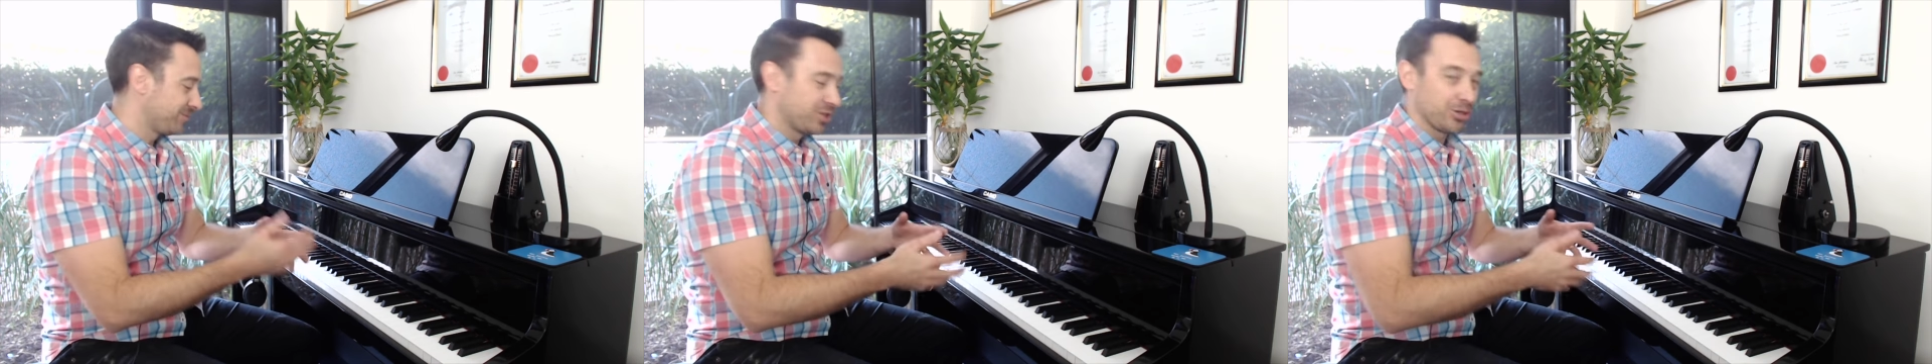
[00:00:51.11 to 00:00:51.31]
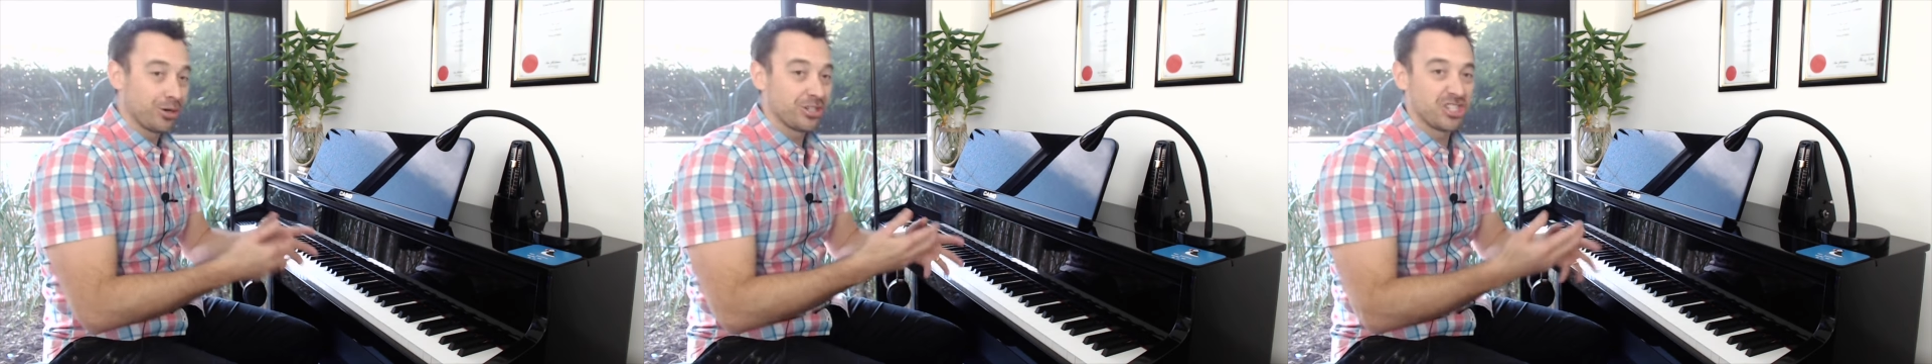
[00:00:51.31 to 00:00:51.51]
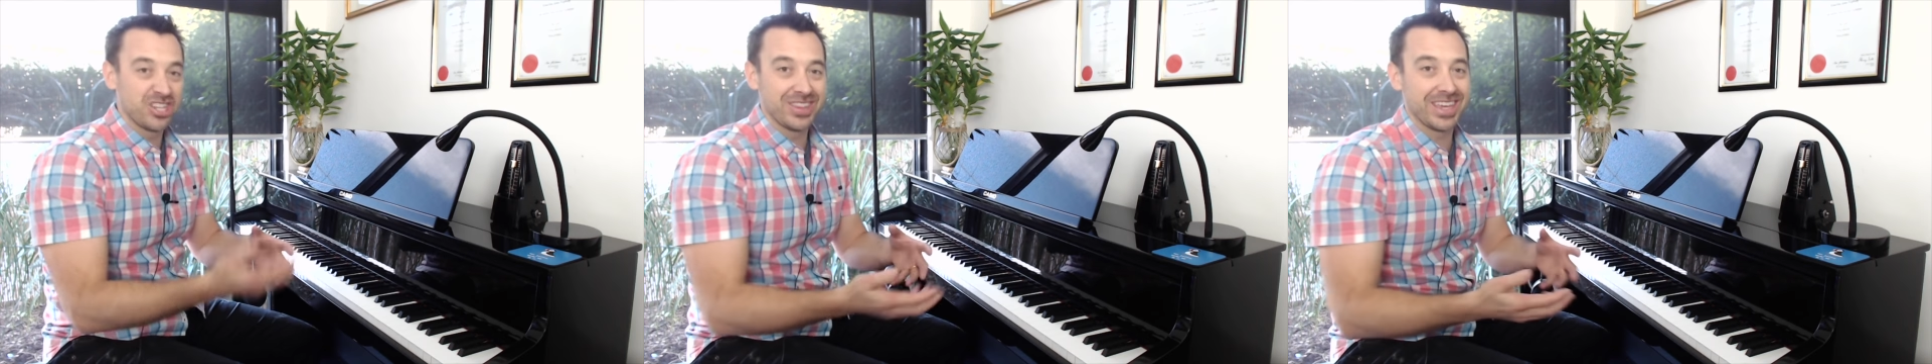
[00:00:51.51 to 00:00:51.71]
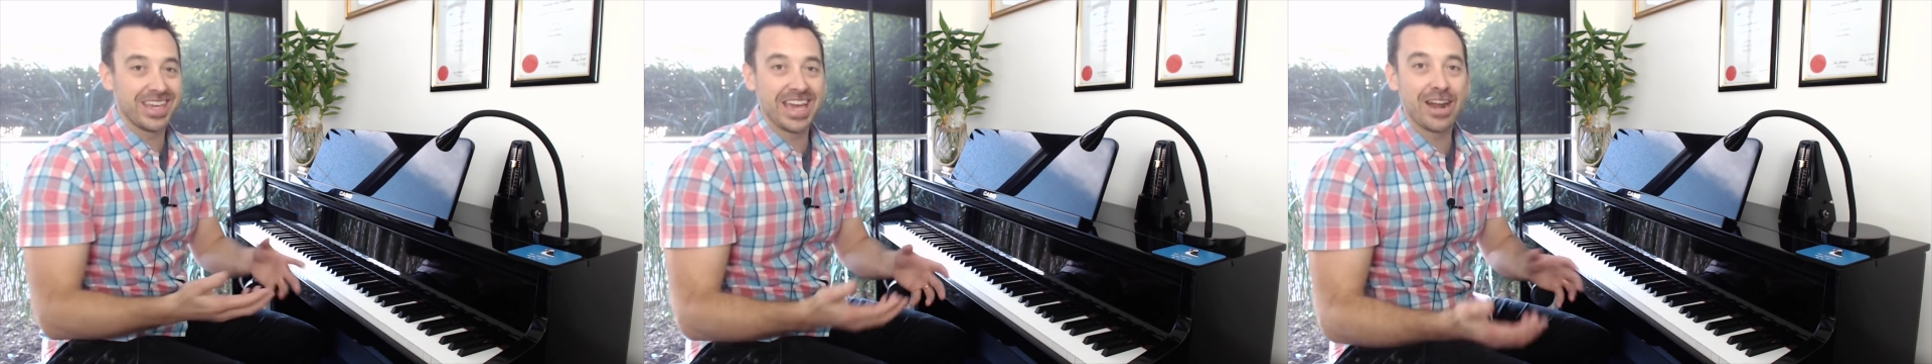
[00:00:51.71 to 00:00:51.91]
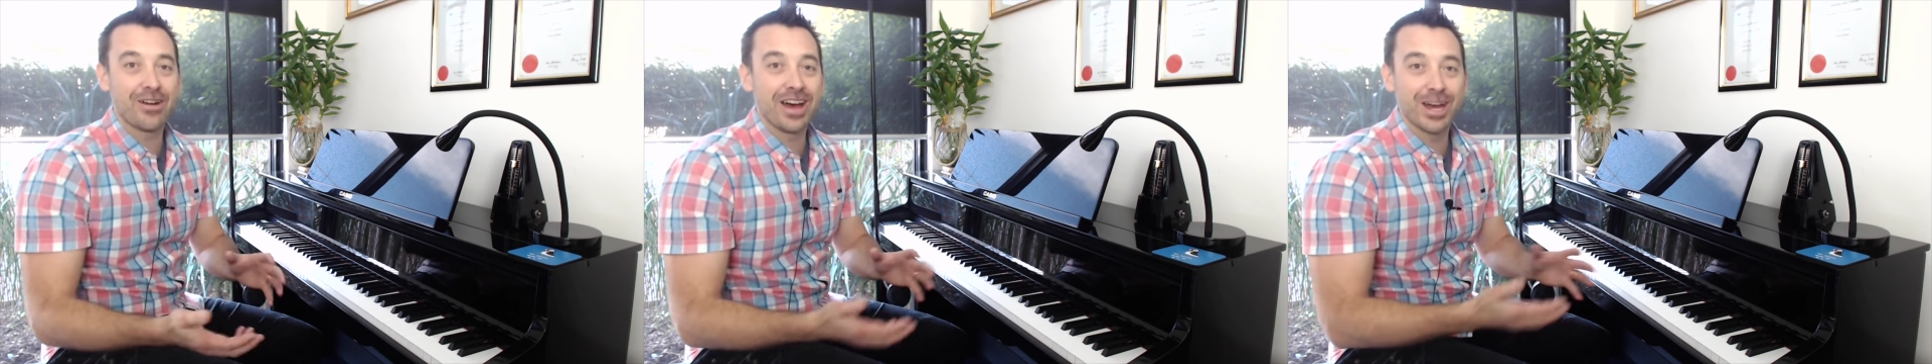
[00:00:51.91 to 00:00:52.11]
dodge in the
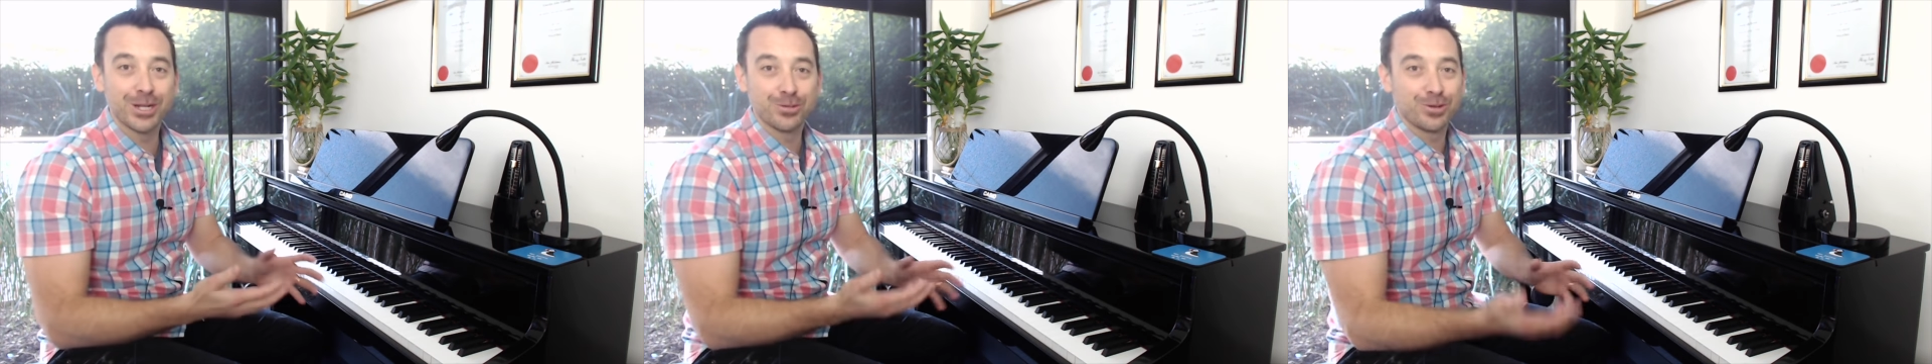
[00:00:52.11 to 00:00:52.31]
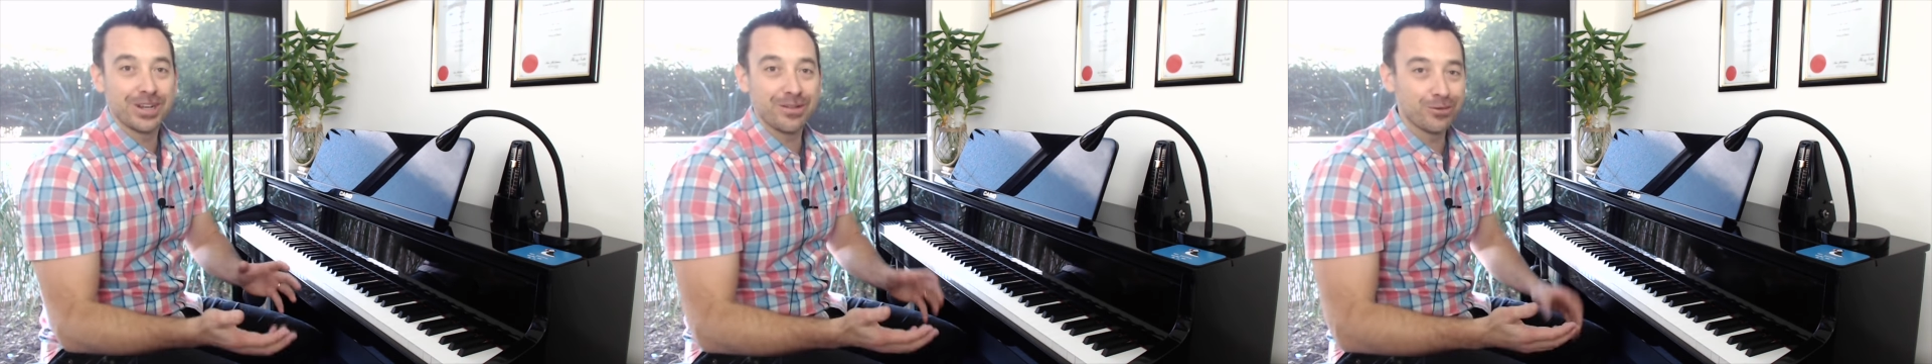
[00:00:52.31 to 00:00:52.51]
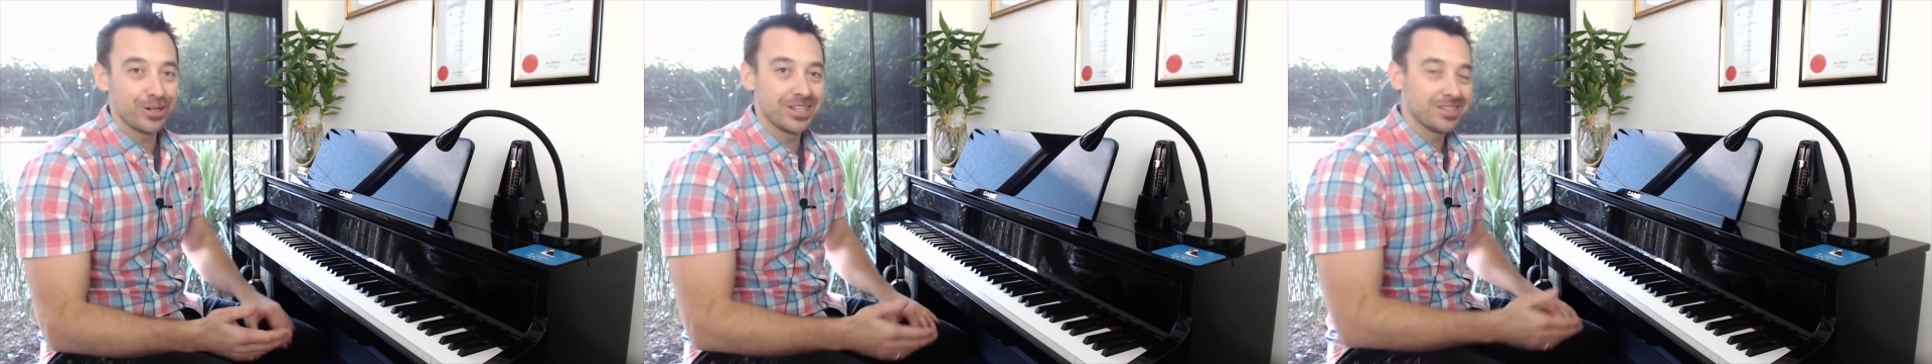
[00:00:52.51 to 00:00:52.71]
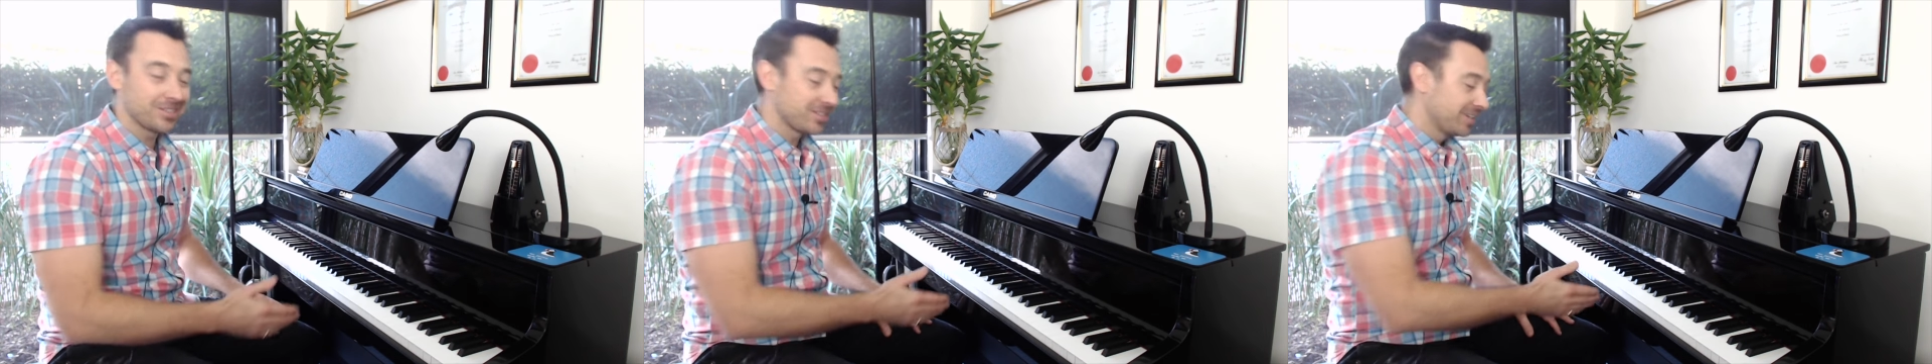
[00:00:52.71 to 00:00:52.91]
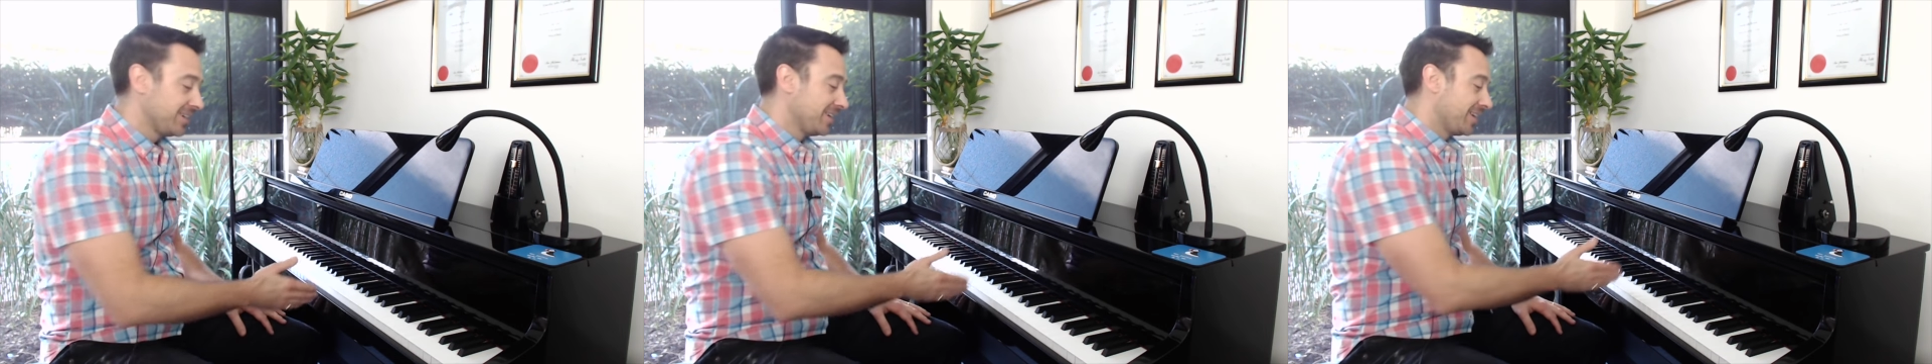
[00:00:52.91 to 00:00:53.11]
garage, whatever it is.